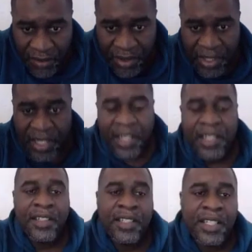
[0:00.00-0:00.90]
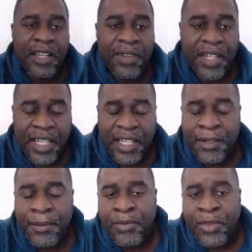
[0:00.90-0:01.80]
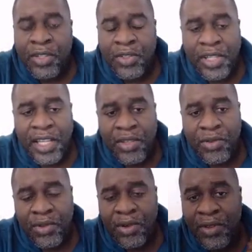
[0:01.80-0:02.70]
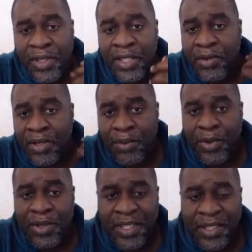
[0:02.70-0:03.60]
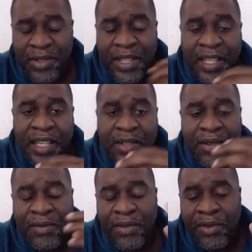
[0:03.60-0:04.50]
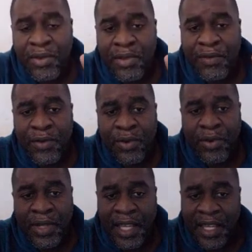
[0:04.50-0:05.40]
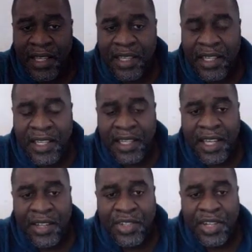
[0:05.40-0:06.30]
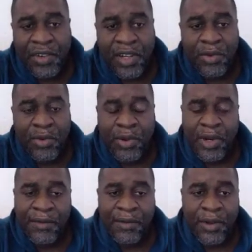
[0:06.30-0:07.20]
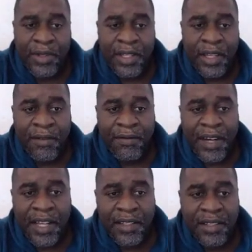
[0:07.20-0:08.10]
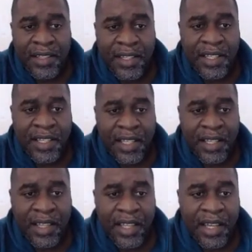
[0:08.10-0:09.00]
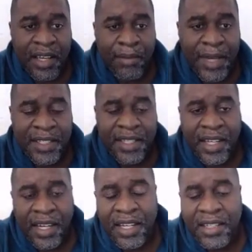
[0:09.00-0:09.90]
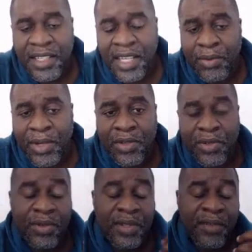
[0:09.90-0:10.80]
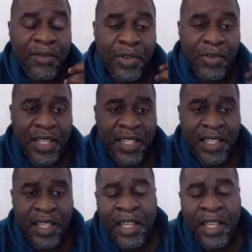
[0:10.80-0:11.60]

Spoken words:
card. So you can use all these to deposit. So in case of those of you like in Nigeria who have got funds sitting in their MasterCards and want to use it for trading,